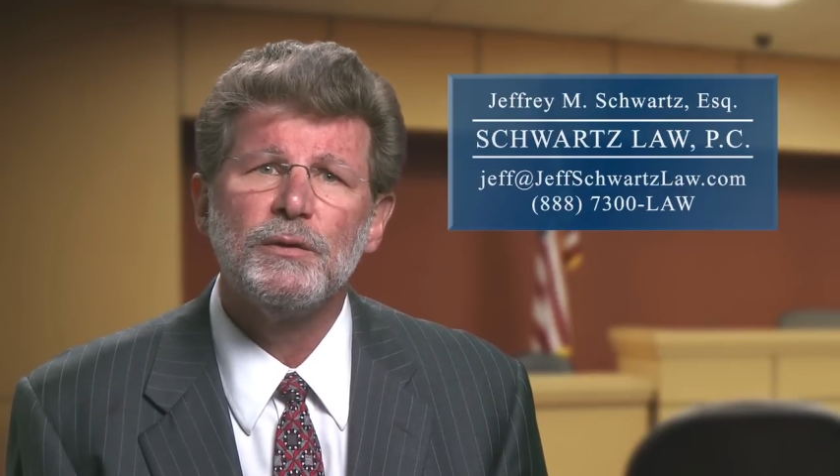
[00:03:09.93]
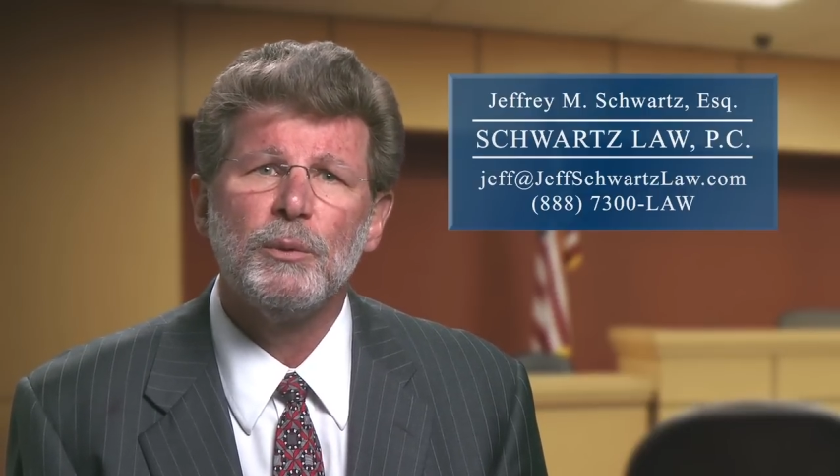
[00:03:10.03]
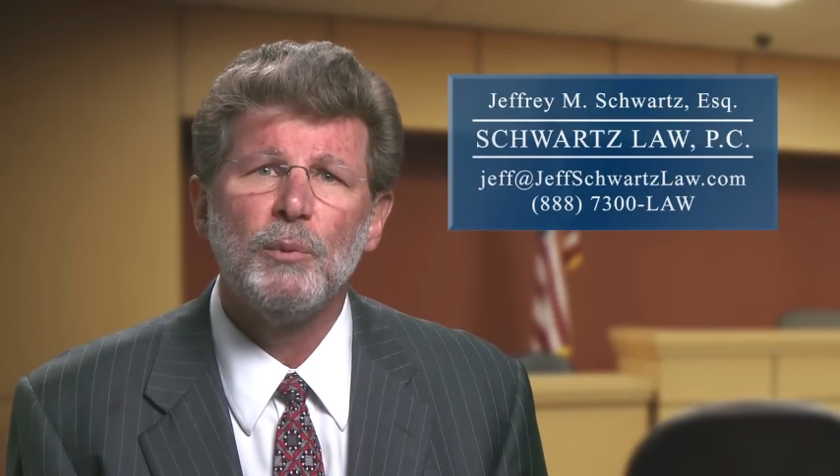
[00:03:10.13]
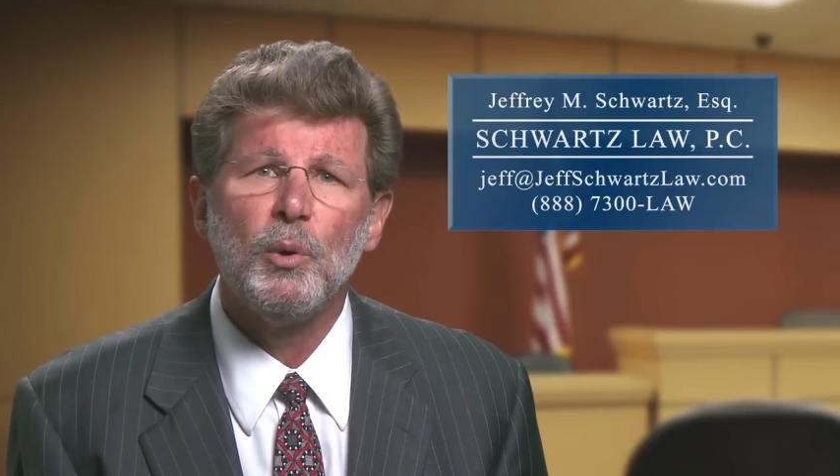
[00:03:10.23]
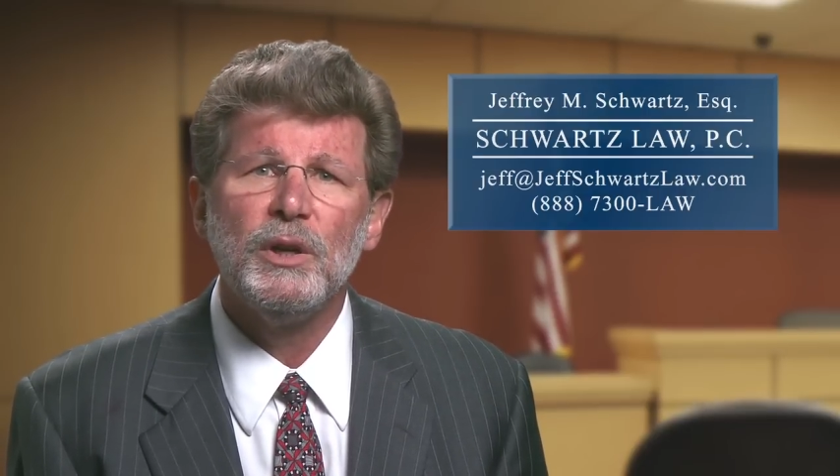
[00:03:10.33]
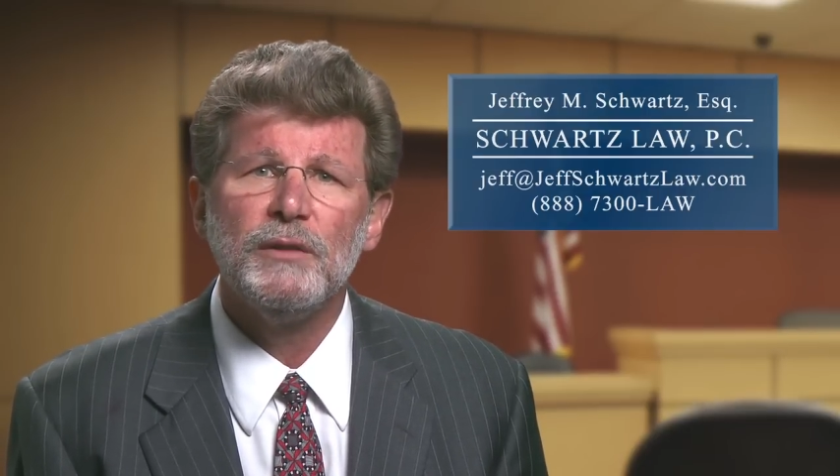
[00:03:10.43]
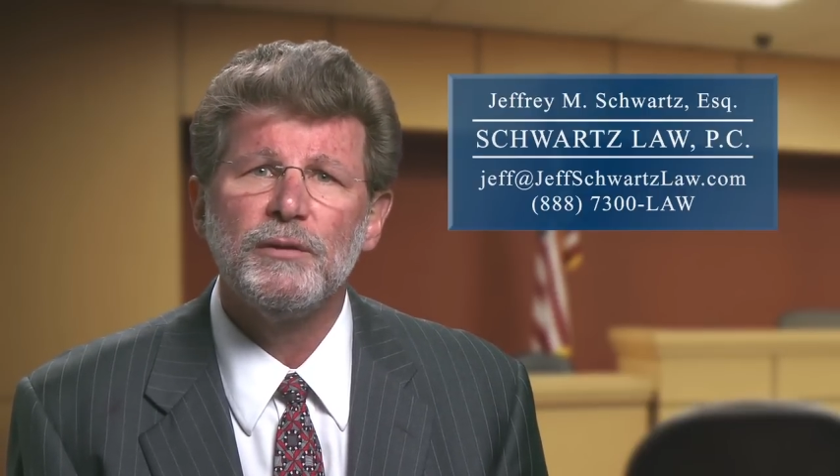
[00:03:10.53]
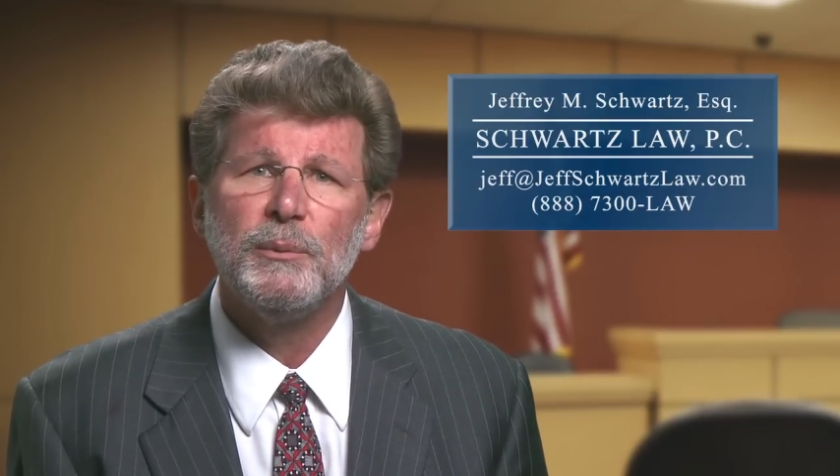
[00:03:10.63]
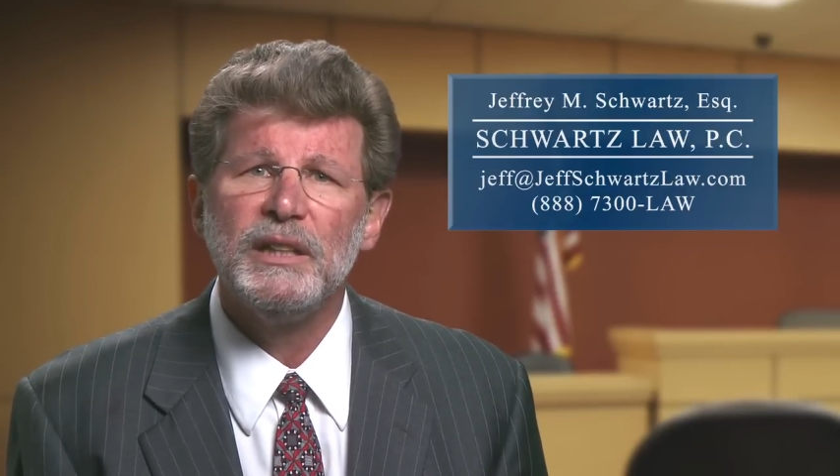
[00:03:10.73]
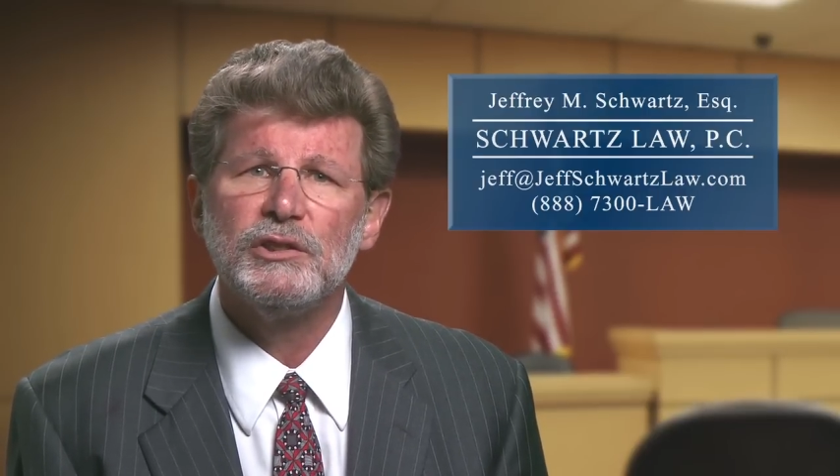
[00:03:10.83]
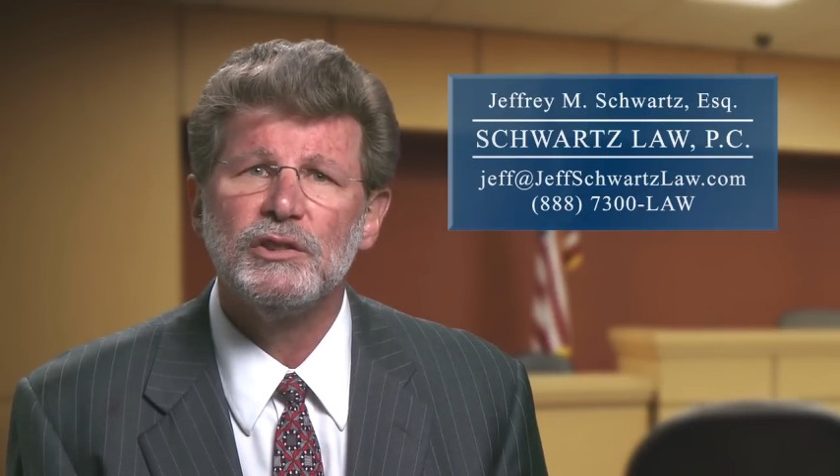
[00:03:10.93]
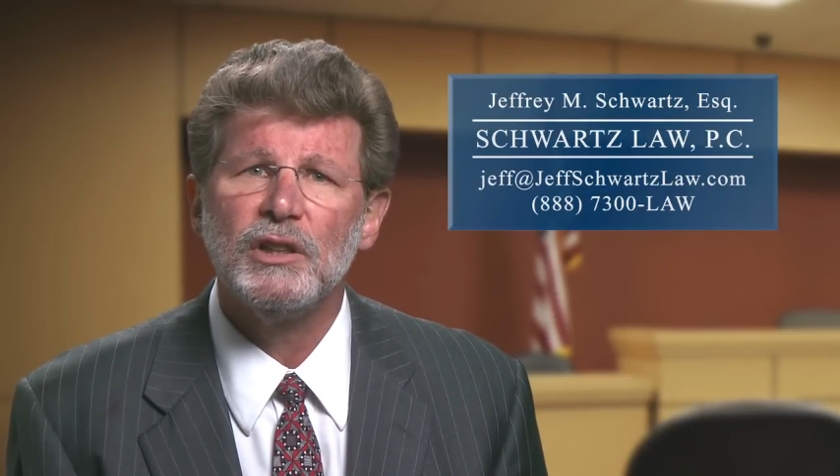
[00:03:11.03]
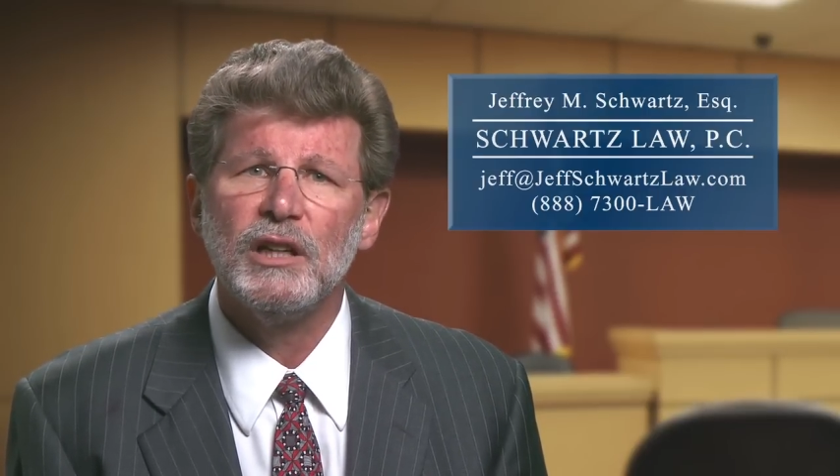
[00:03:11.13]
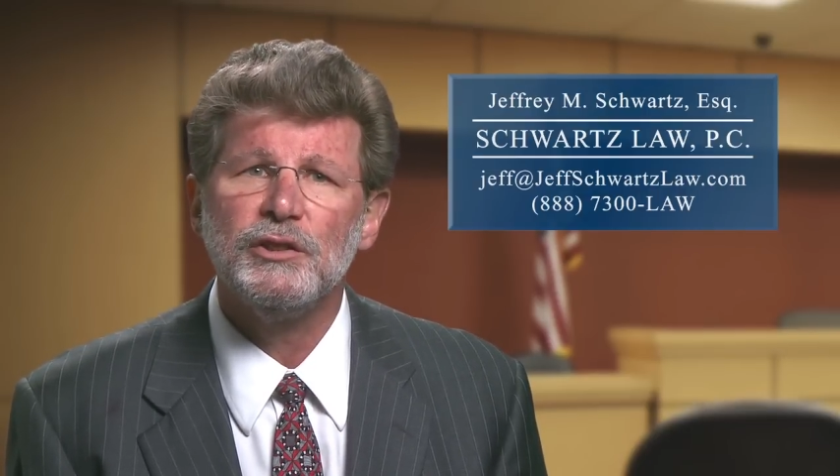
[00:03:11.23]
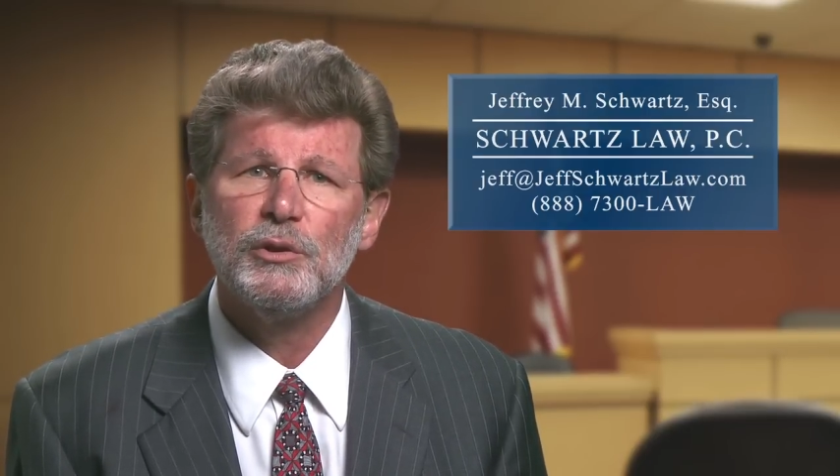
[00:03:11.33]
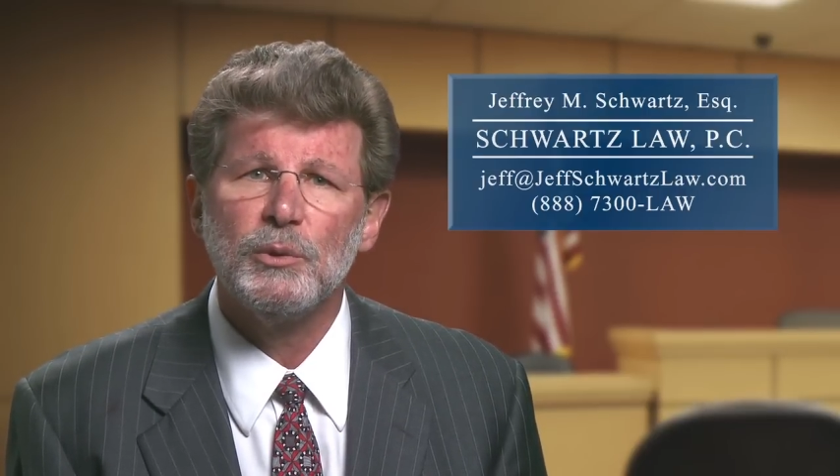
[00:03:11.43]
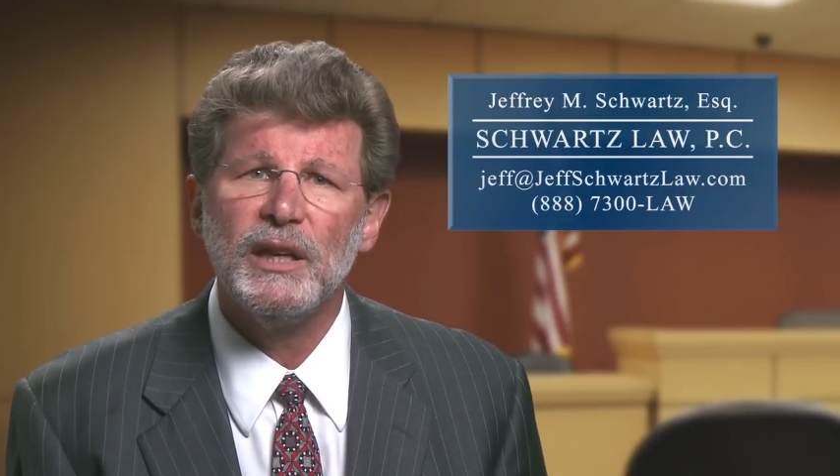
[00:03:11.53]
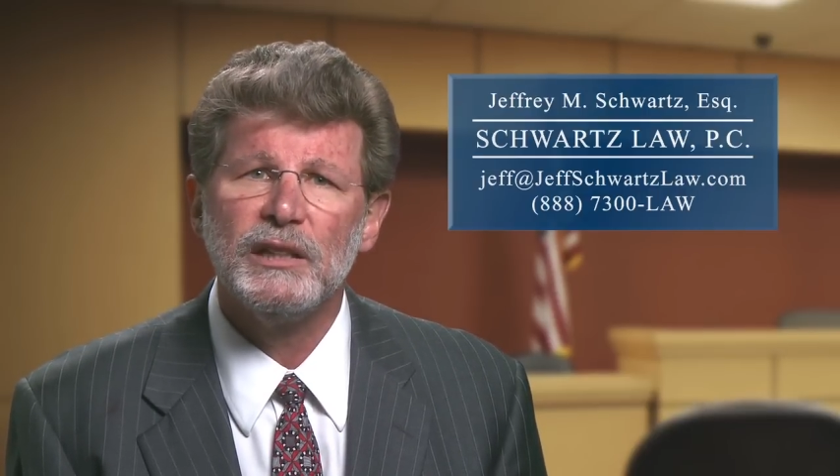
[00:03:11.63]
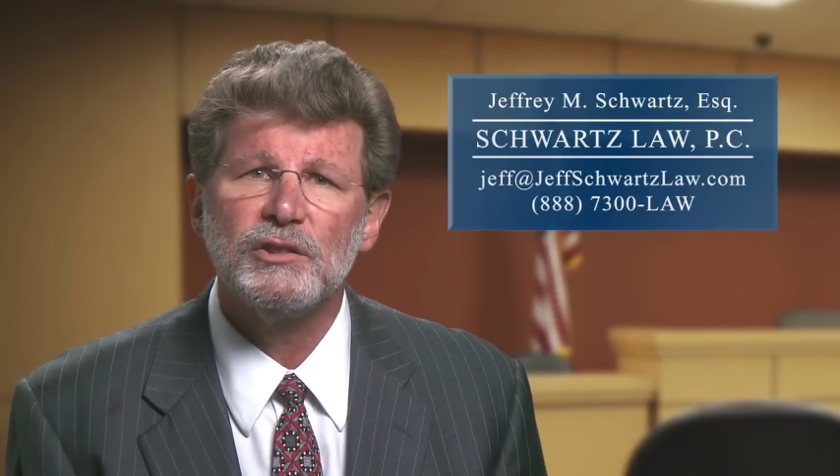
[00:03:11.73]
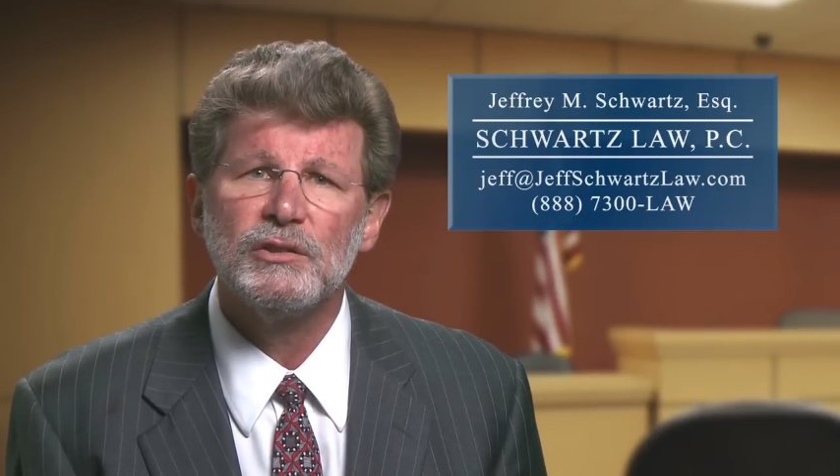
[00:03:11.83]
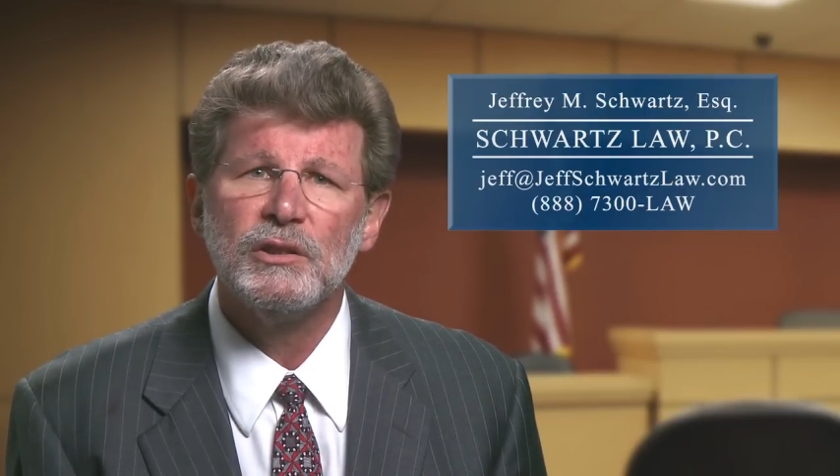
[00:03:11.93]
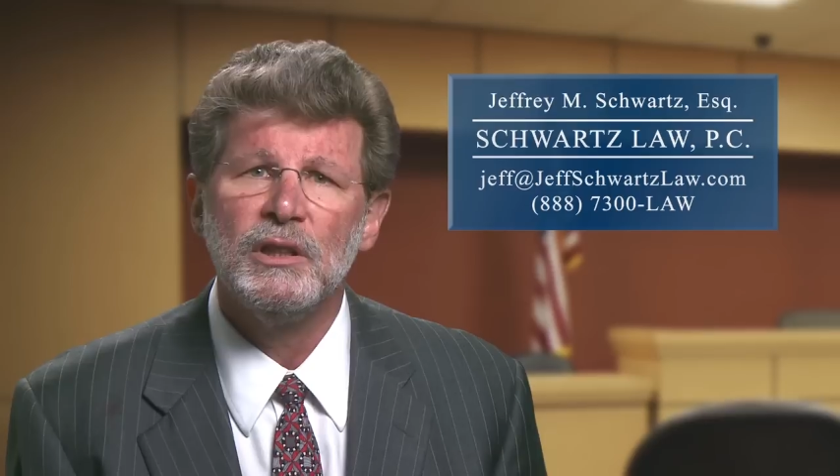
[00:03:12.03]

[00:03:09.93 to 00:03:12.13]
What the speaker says: for more information on your rights.